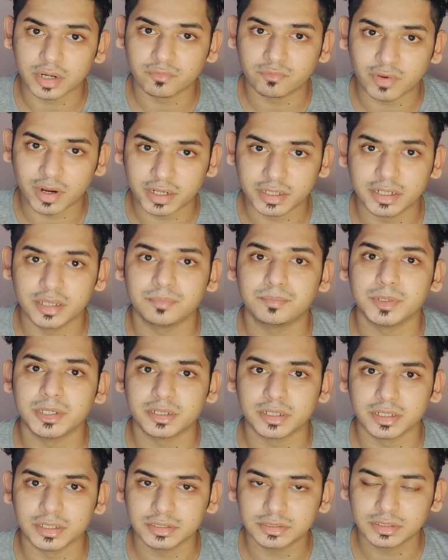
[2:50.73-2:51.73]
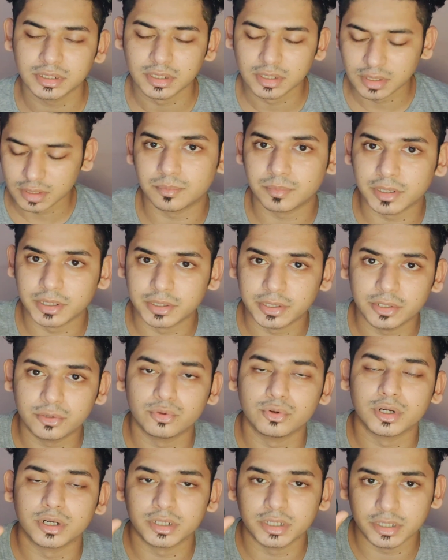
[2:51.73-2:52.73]
can find APKs which are
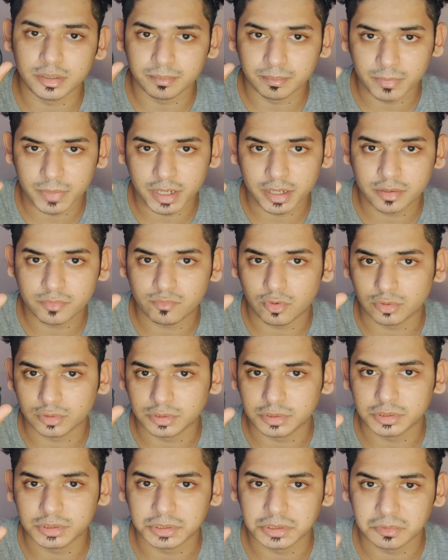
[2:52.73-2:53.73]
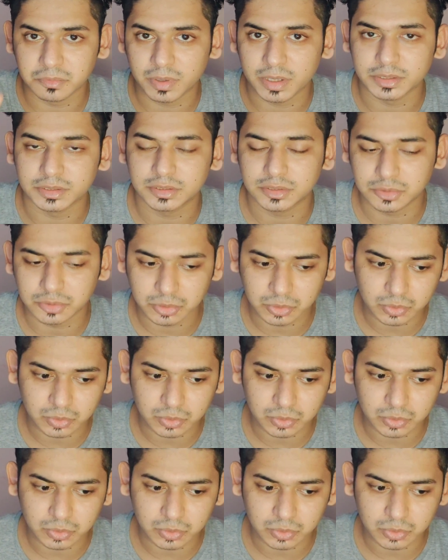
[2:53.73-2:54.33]
particularly made for this device.